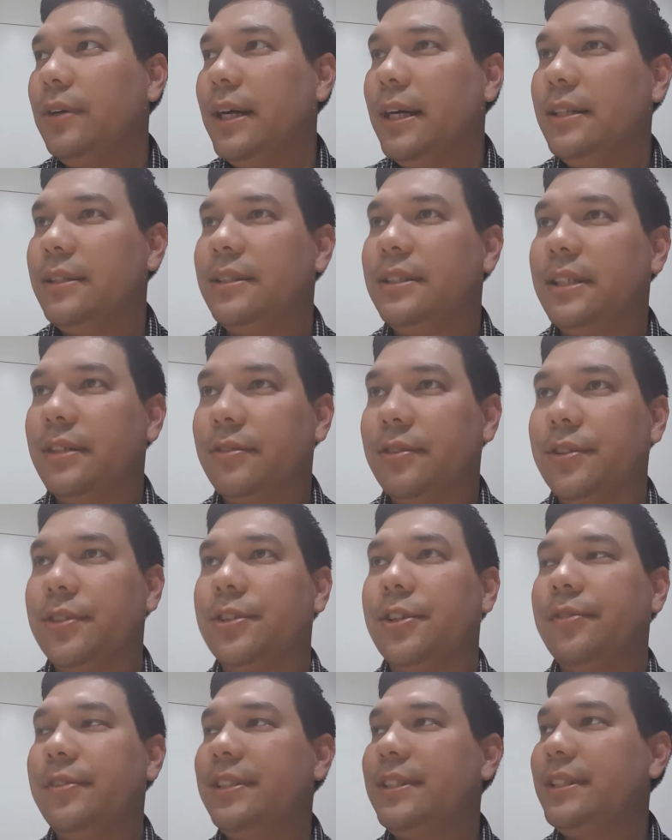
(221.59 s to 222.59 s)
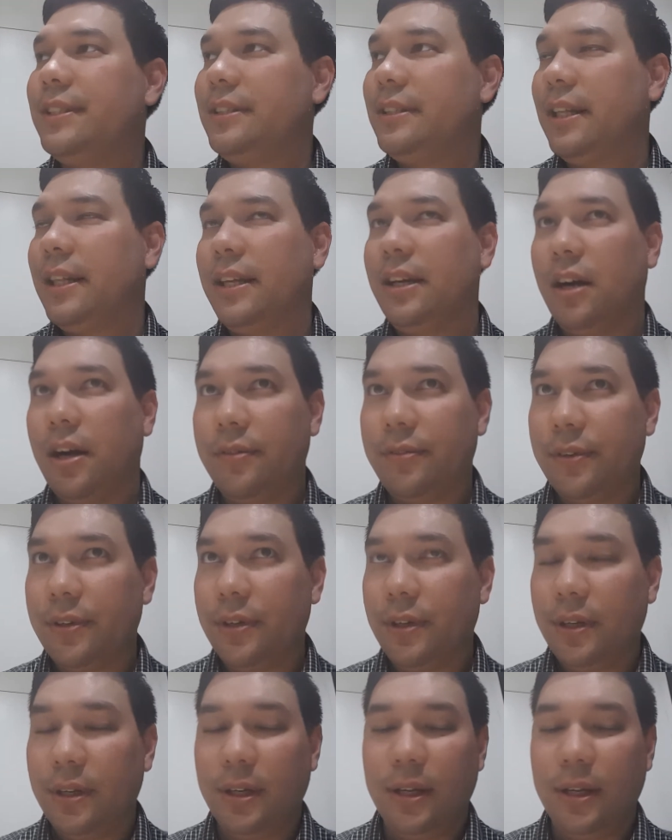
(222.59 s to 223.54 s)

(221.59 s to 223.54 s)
has several services that they offer.